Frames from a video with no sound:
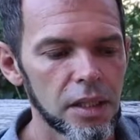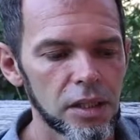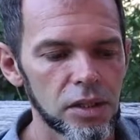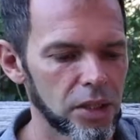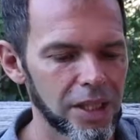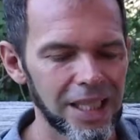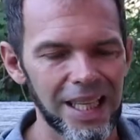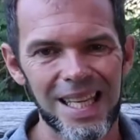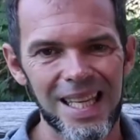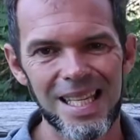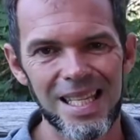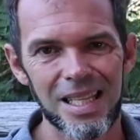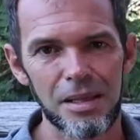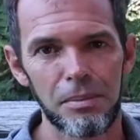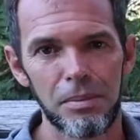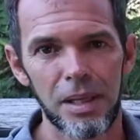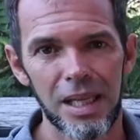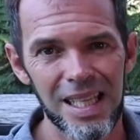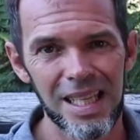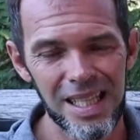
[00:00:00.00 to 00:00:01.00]
You can
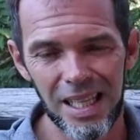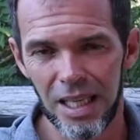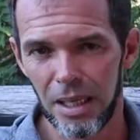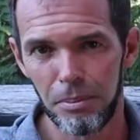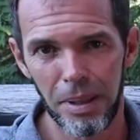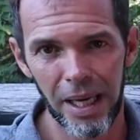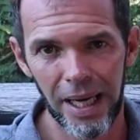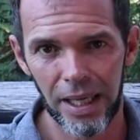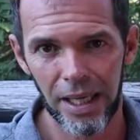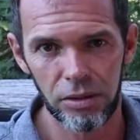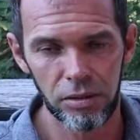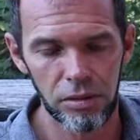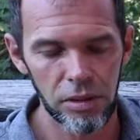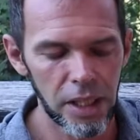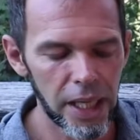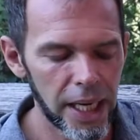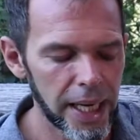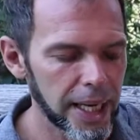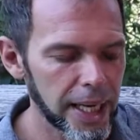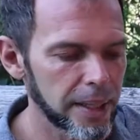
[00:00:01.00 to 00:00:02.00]
easily buy it
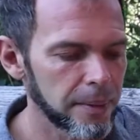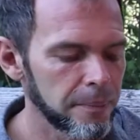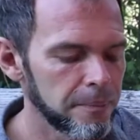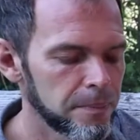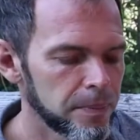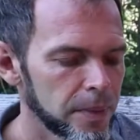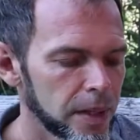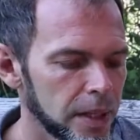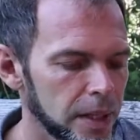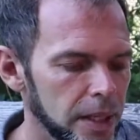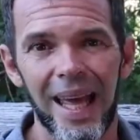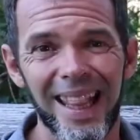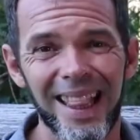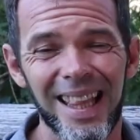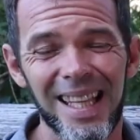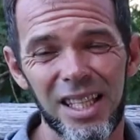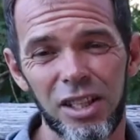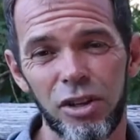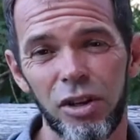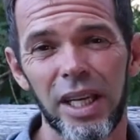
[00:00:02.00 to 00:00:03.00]
online,
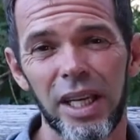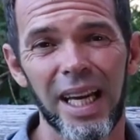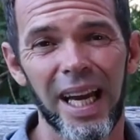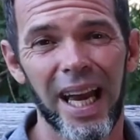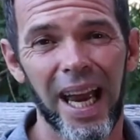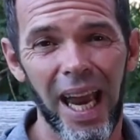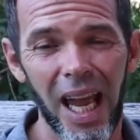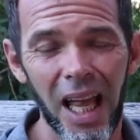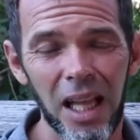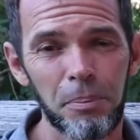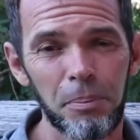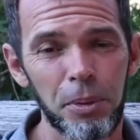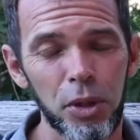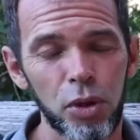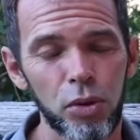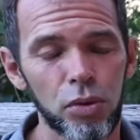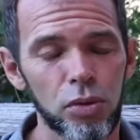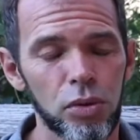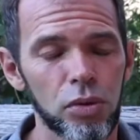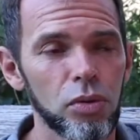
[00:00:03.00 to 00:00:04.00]
and this is gonna help
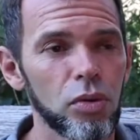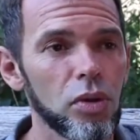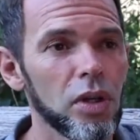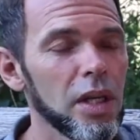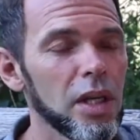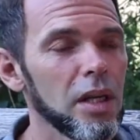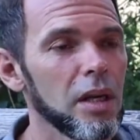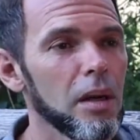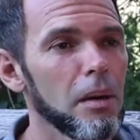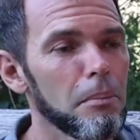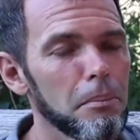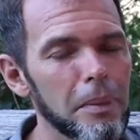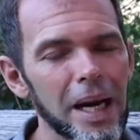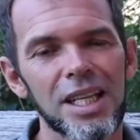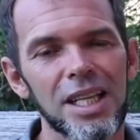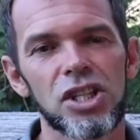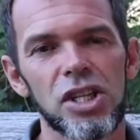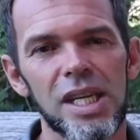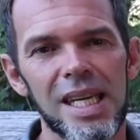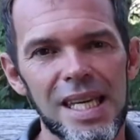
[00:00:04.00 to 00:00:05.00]
you to
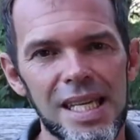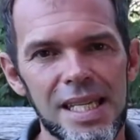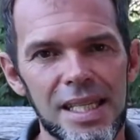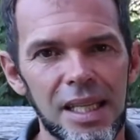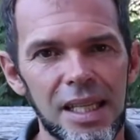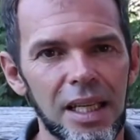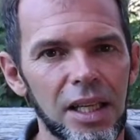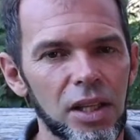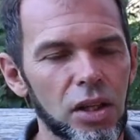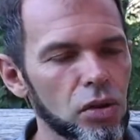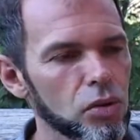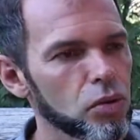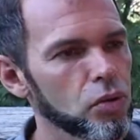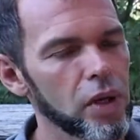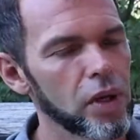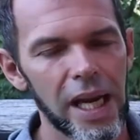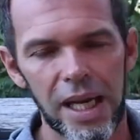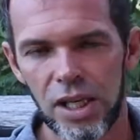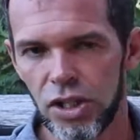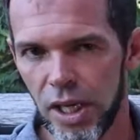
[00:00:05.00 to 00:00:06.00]
much easily to
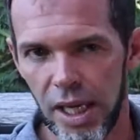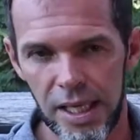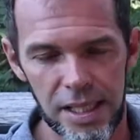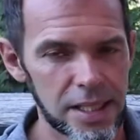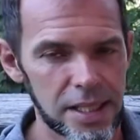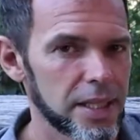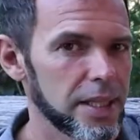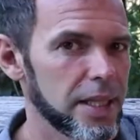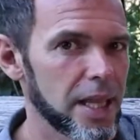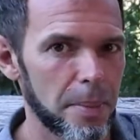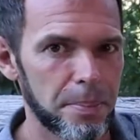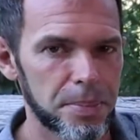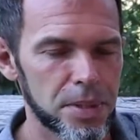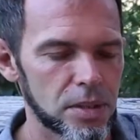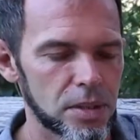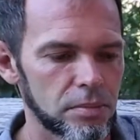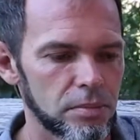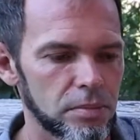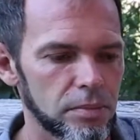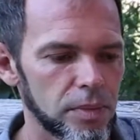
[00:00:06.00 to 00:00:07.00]
readjust the
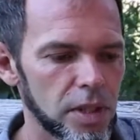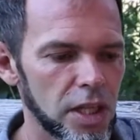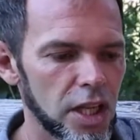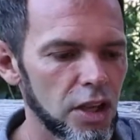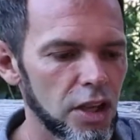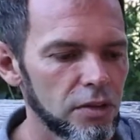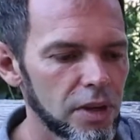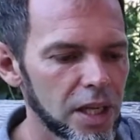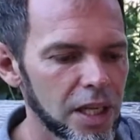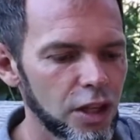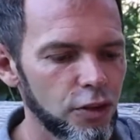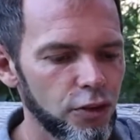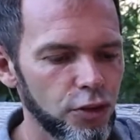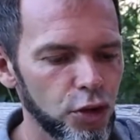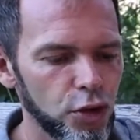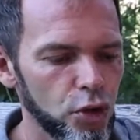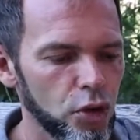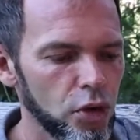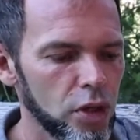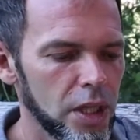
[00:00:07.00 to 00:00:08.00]
depths. Even
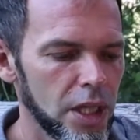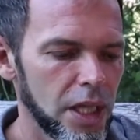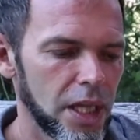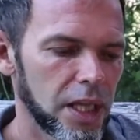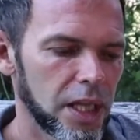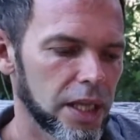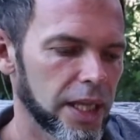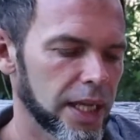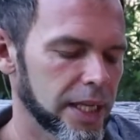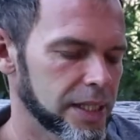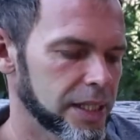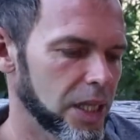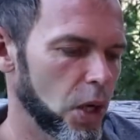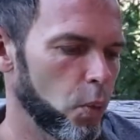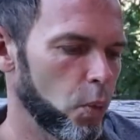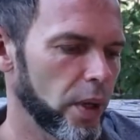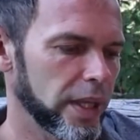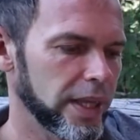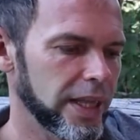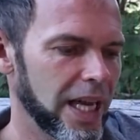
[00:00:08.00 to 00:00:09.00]
if you like
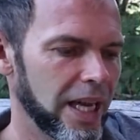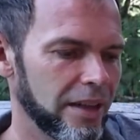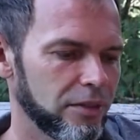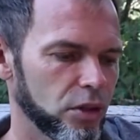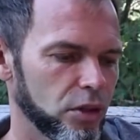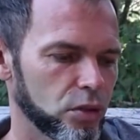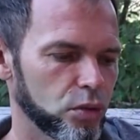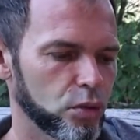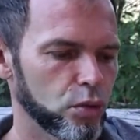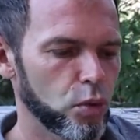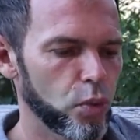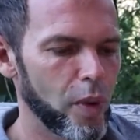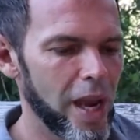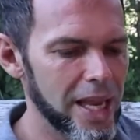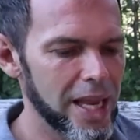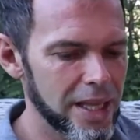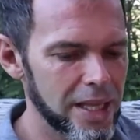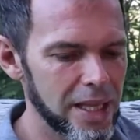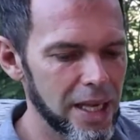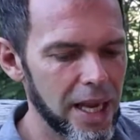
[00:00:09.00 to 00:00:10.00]
someone diving to
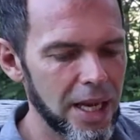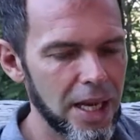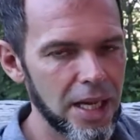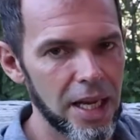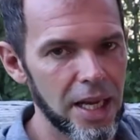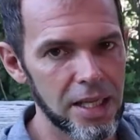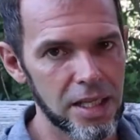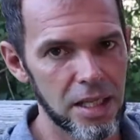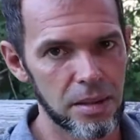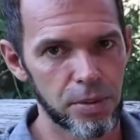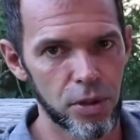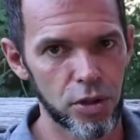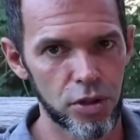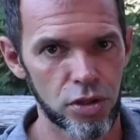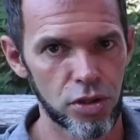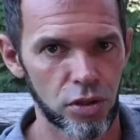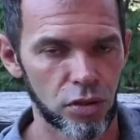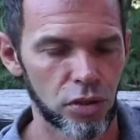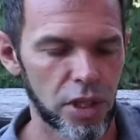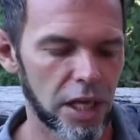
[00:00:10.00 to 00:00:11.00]
20 and another
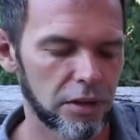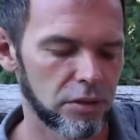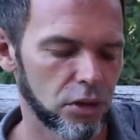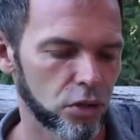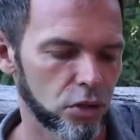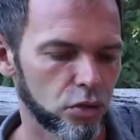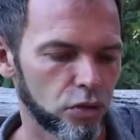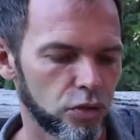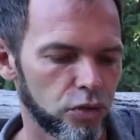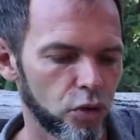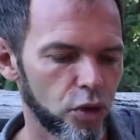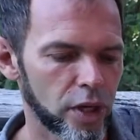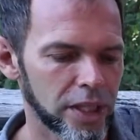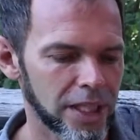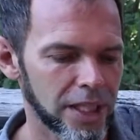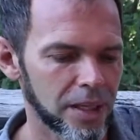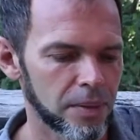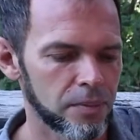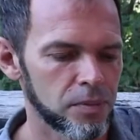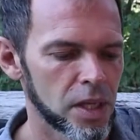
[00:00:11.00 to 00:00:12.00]
person diving to
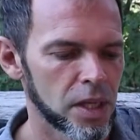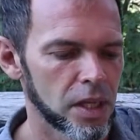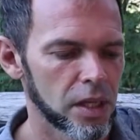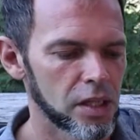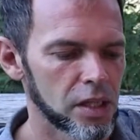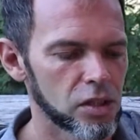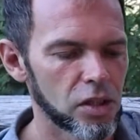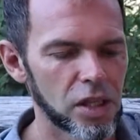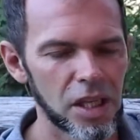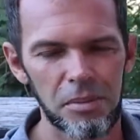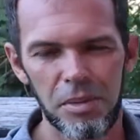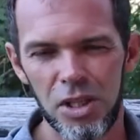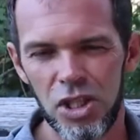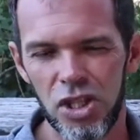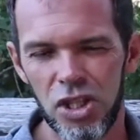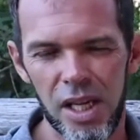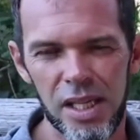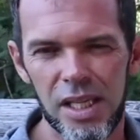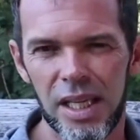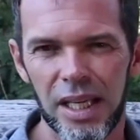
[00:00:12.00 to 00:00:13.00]
40, it's gonna be
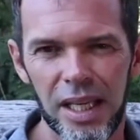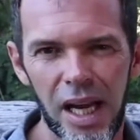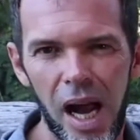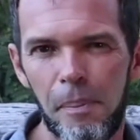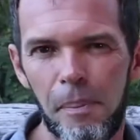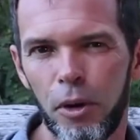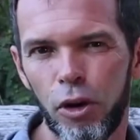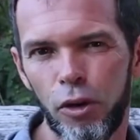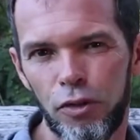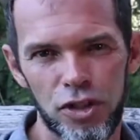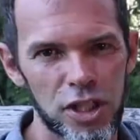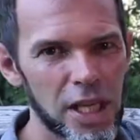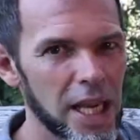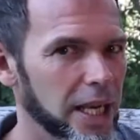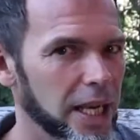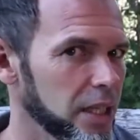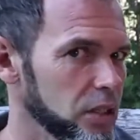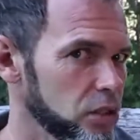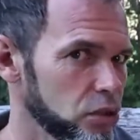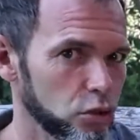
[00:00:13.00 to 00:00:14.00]
just a couple of
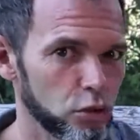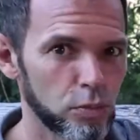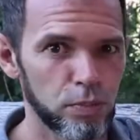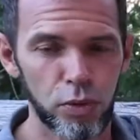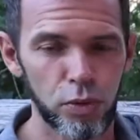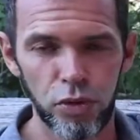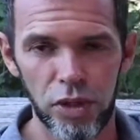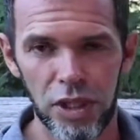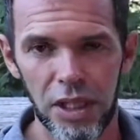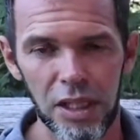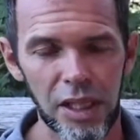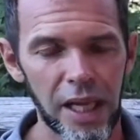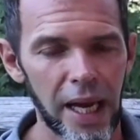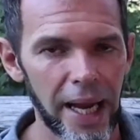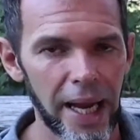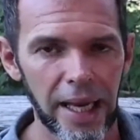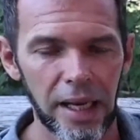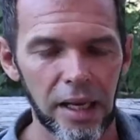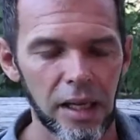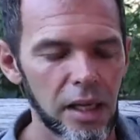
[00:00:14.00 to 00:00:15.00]
seconds to put the
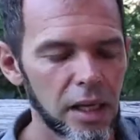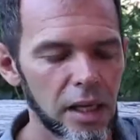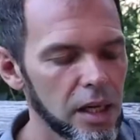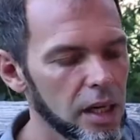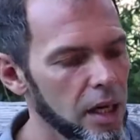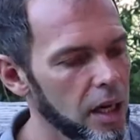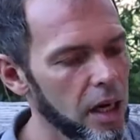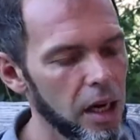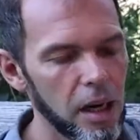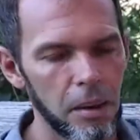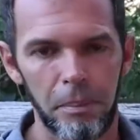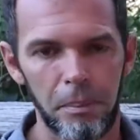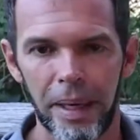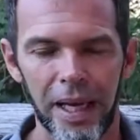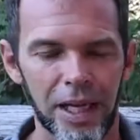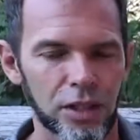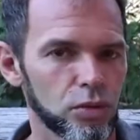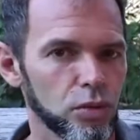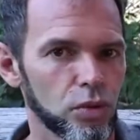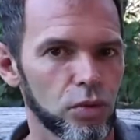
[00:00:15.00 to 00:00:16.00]
line
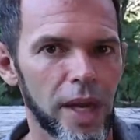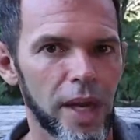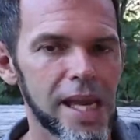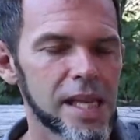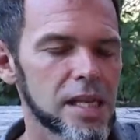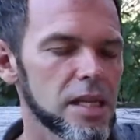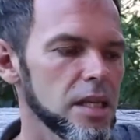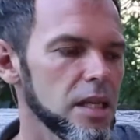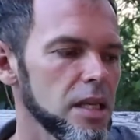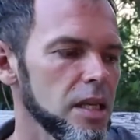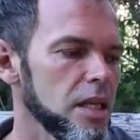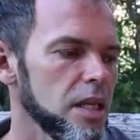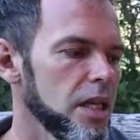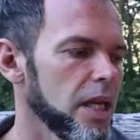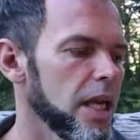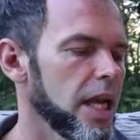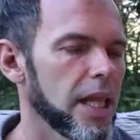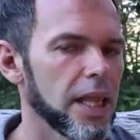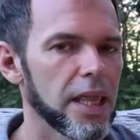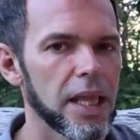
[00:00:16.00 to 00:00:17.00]
back to 20
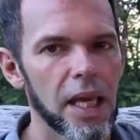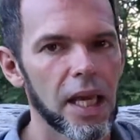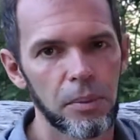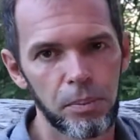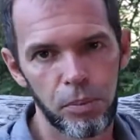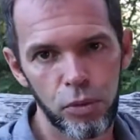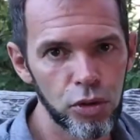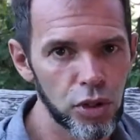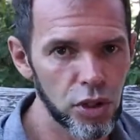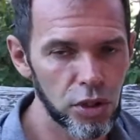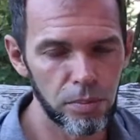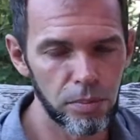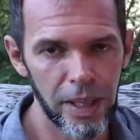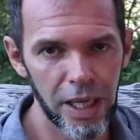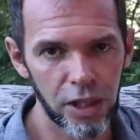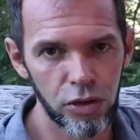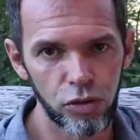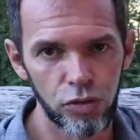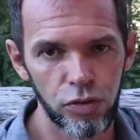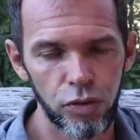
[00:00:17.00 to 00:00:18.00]
and then put it
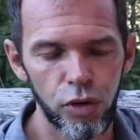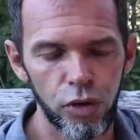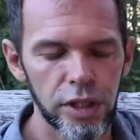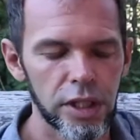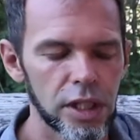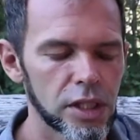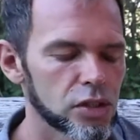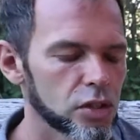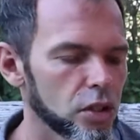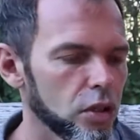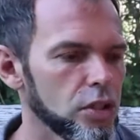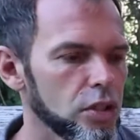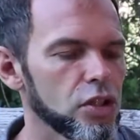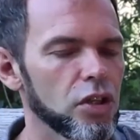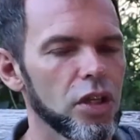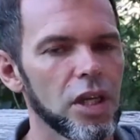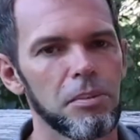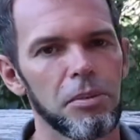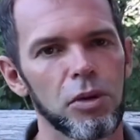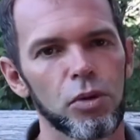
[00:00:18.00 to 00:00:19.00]
back to 40. So it's
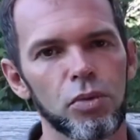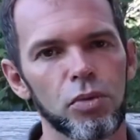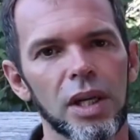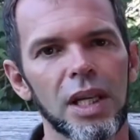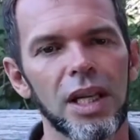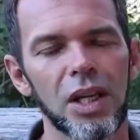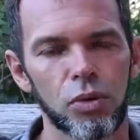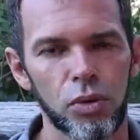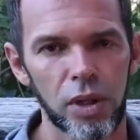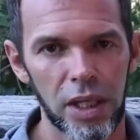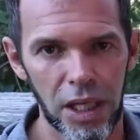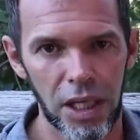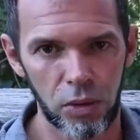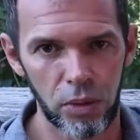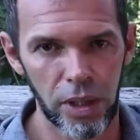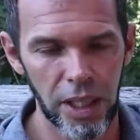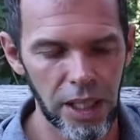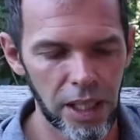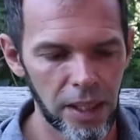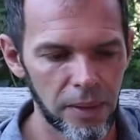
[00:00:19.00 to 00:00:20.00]
gonna be really, really
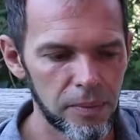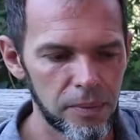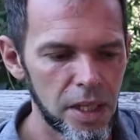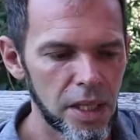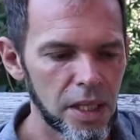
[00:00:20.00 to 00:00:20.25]
quickly.